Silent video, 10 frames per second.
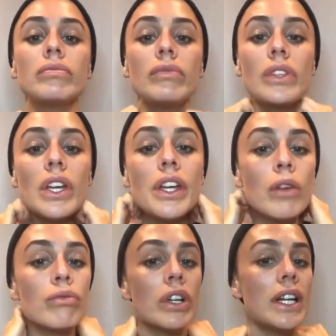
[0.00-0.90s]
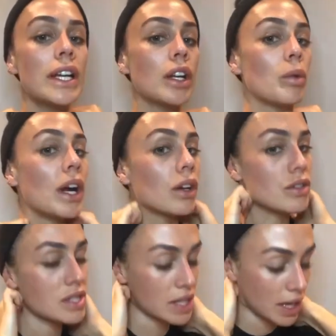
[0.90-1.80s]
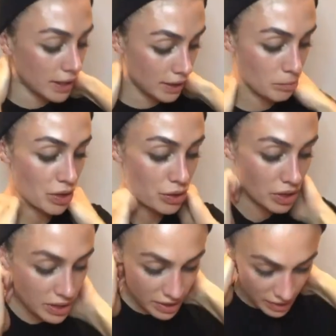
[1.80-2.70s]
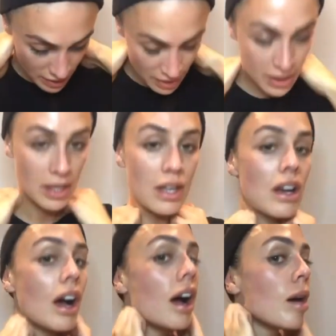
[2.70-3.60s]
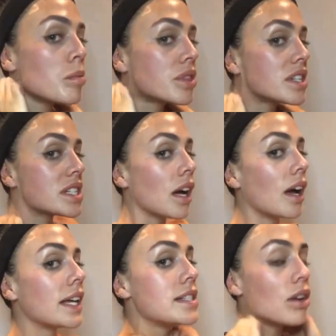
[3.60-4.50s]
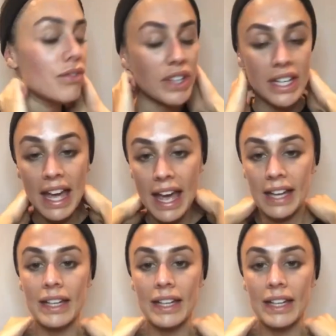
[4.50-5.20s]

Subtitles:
and I'm really going to work on circular motions up the sides of the neck.